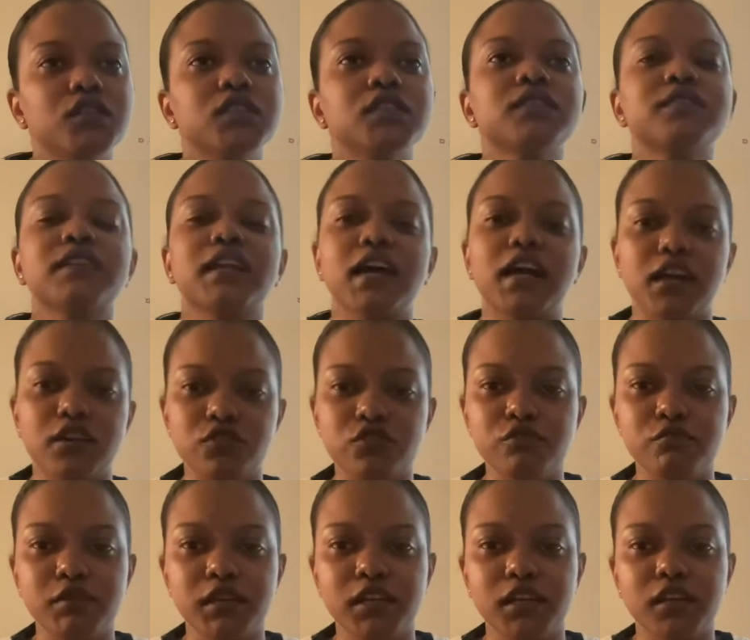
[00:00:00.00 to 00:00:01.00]
how you
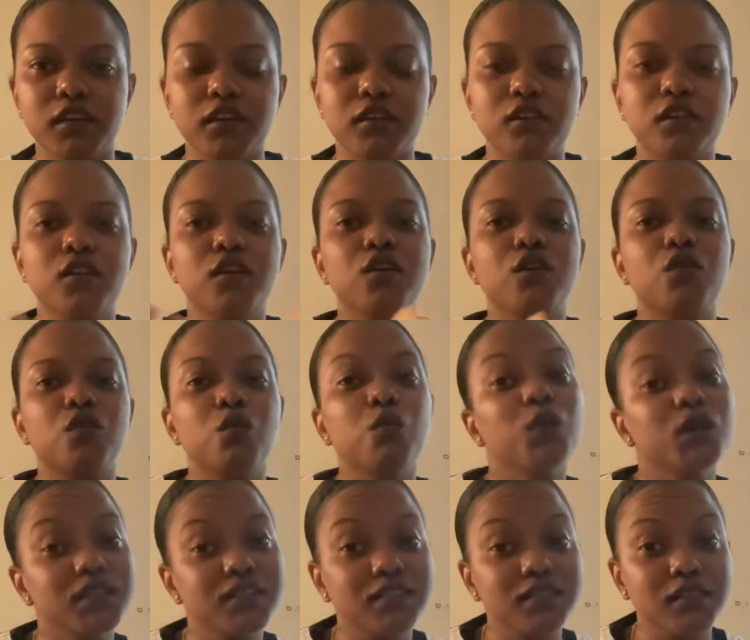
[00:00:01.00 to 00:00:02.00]
been,
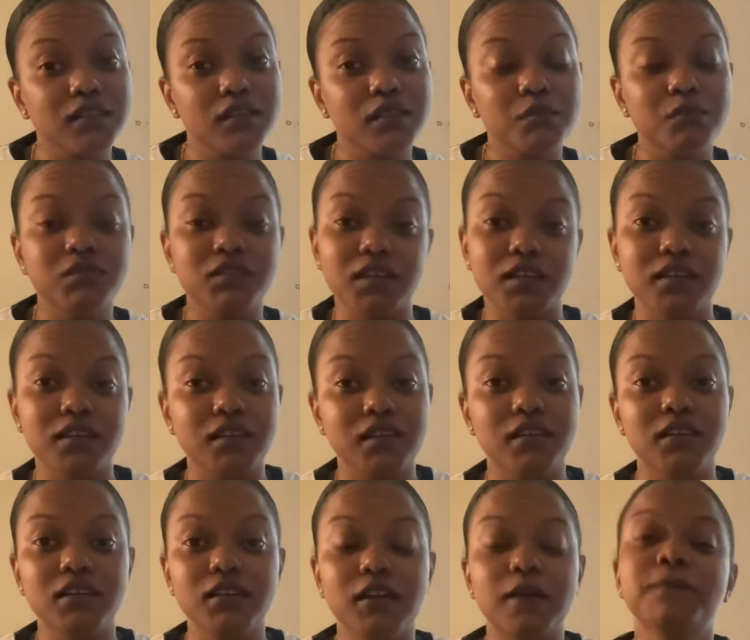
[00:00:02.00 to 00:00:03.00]
what's up, da da da da
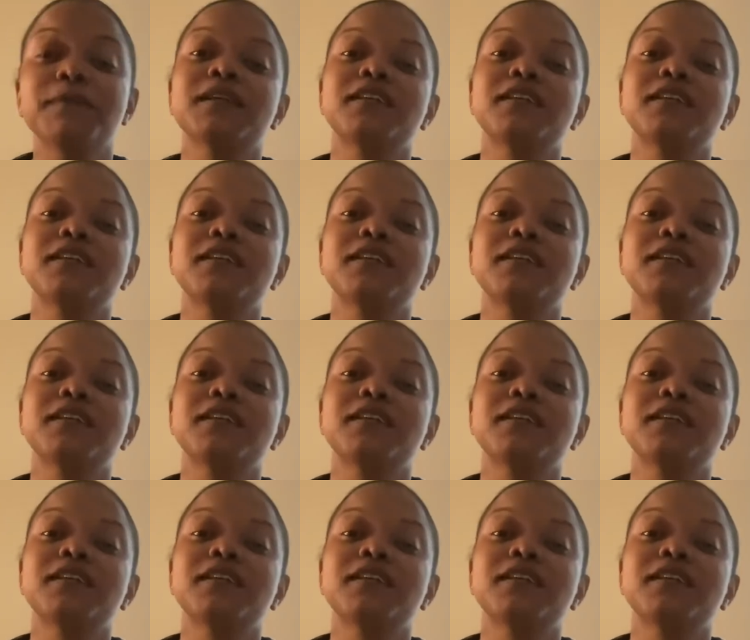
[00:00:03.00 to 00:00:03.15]
da.